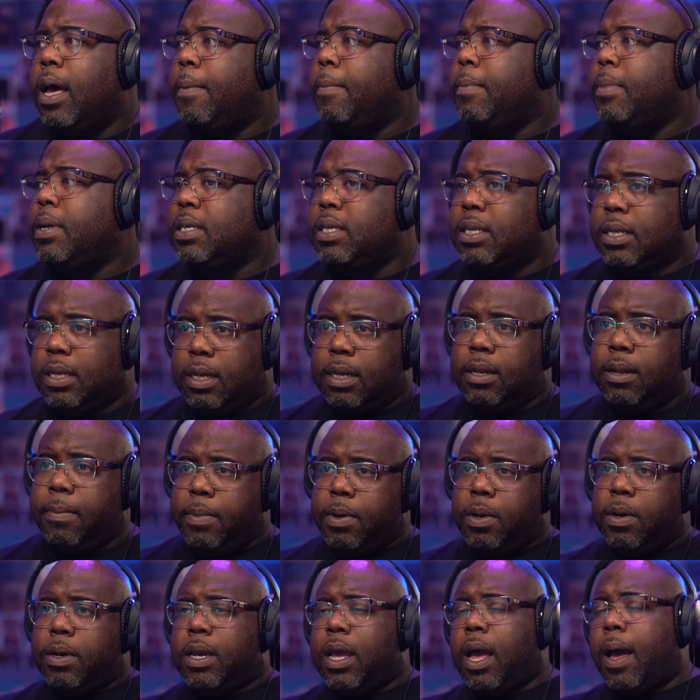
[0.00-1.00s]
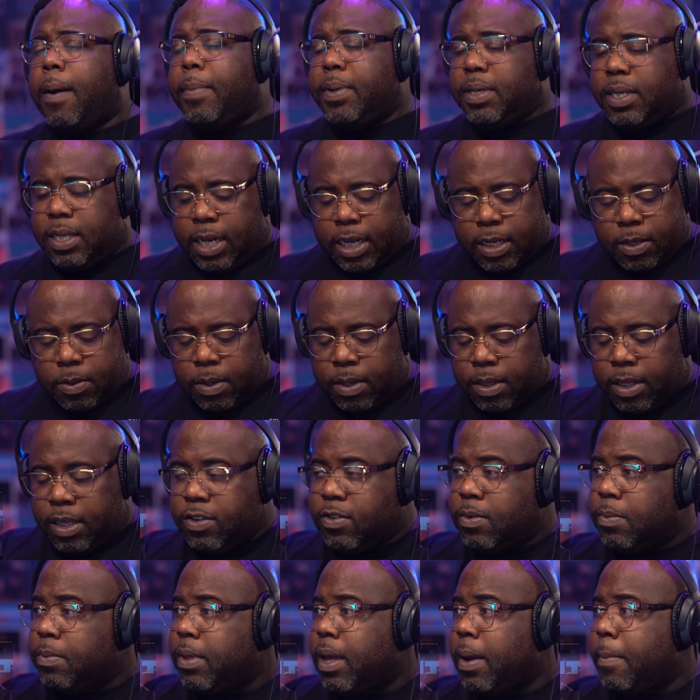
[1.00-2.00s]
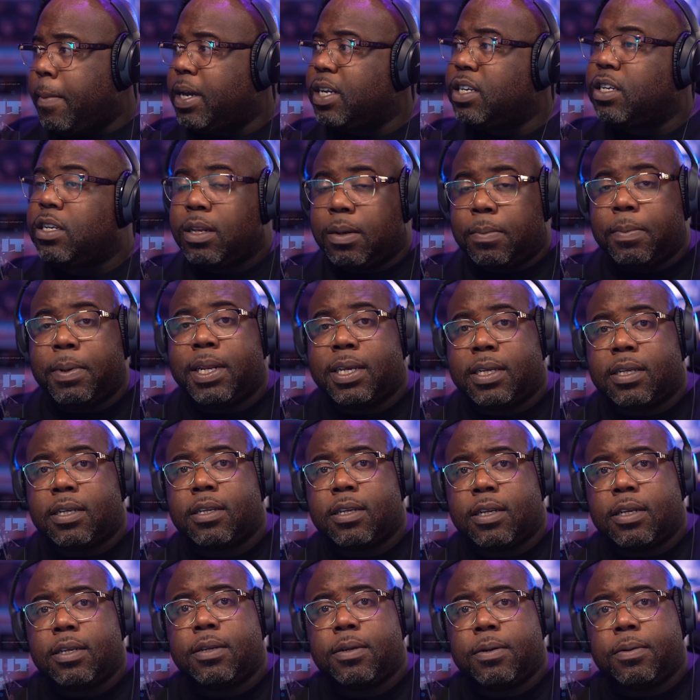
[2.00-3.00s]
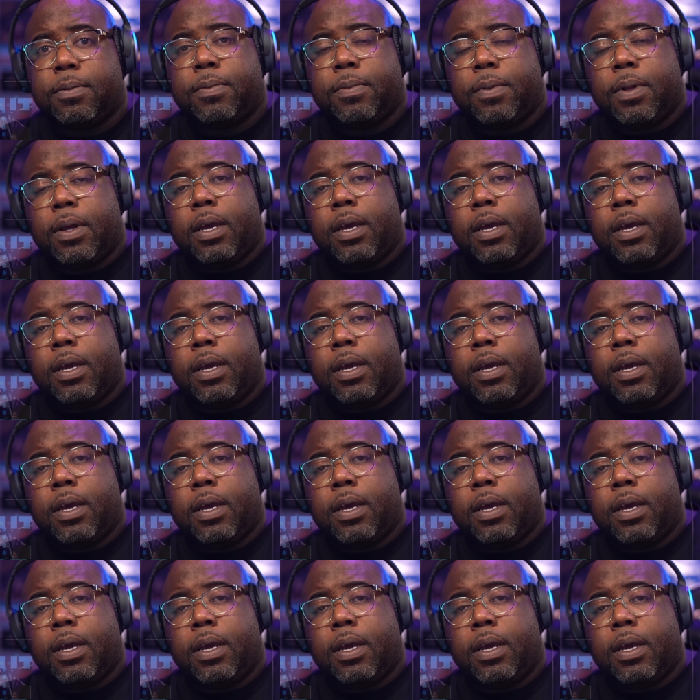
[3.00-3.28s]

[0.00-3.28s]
Listen, let me know in the comments the next one of these from them I should be listening to.